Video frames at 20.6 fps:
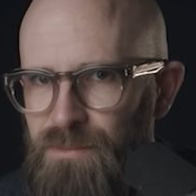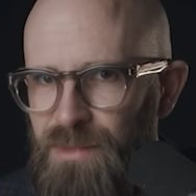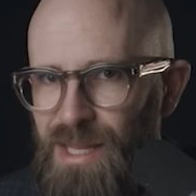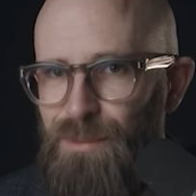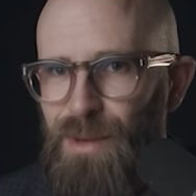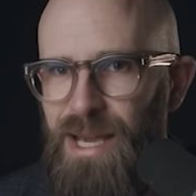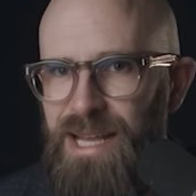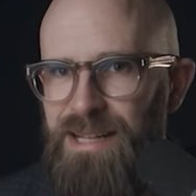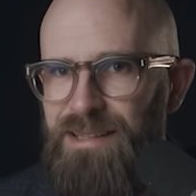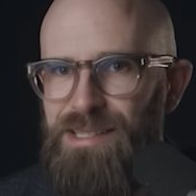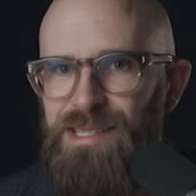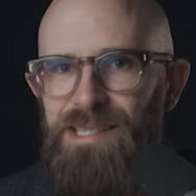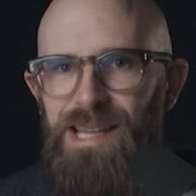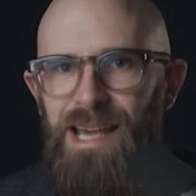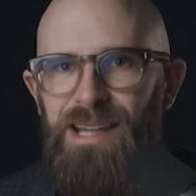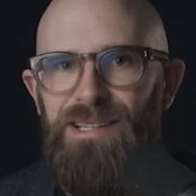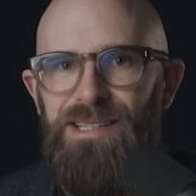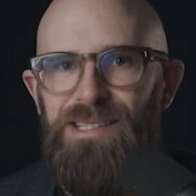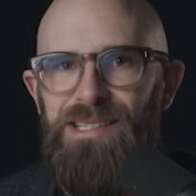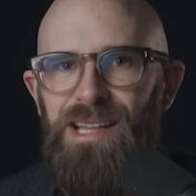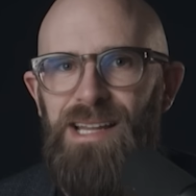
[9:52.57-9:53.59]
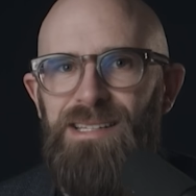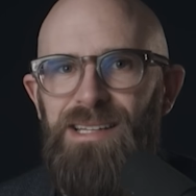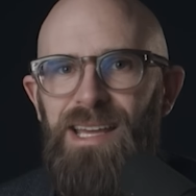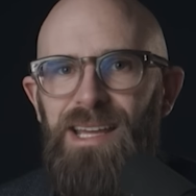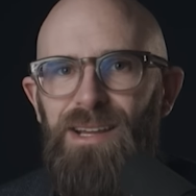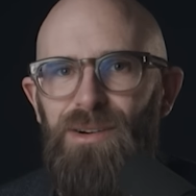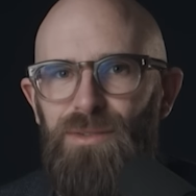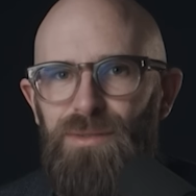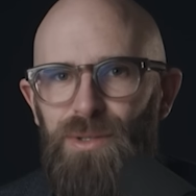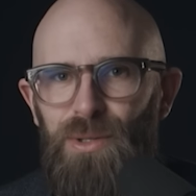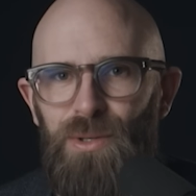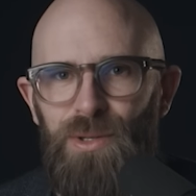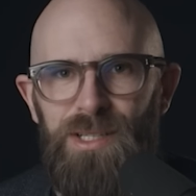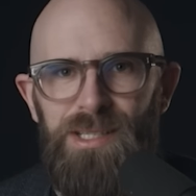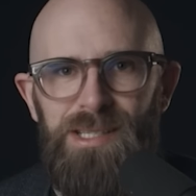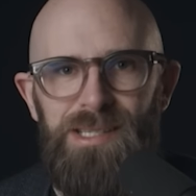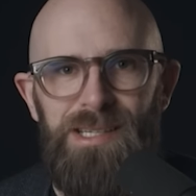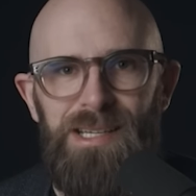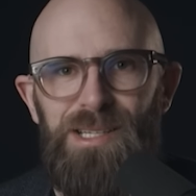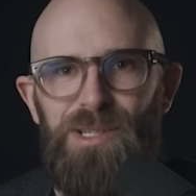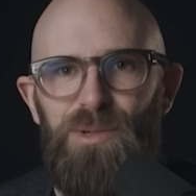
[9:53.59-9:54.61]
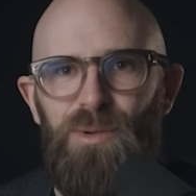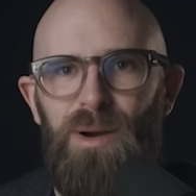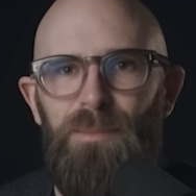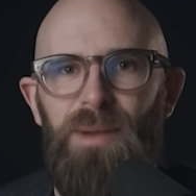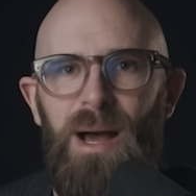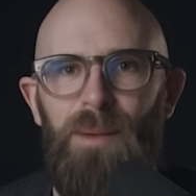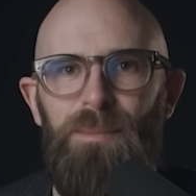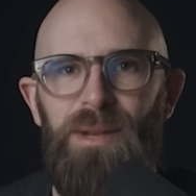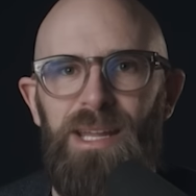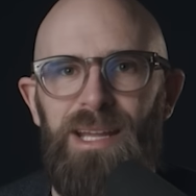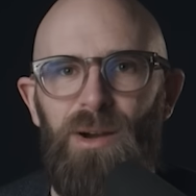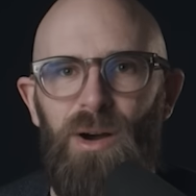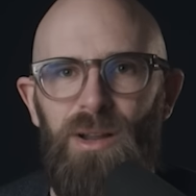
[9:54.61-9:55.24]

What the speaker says: He made the second Sunday of August into a public